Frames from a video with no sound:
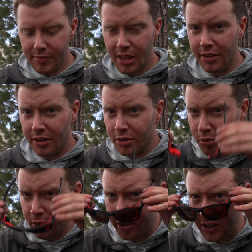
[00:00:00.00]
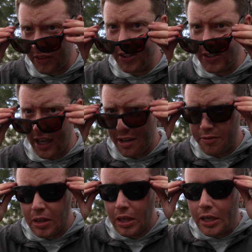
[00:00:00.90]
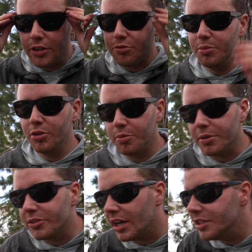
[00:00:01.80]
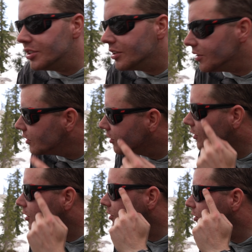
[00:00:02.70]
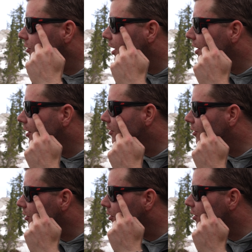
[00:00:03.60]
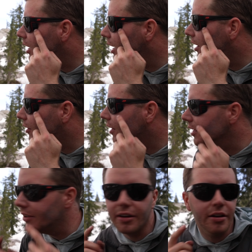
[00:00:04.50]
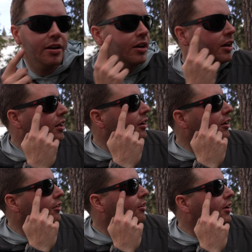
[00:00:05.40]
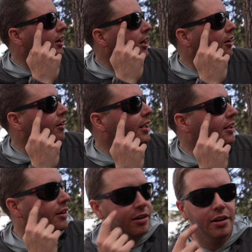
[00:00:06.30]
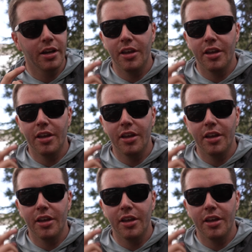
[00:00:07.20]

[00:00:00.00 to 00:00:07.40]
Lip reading: The other cool thing that these have is removable side shields. So you'll see right here, there's a little cutout right here, and another little cutout right here.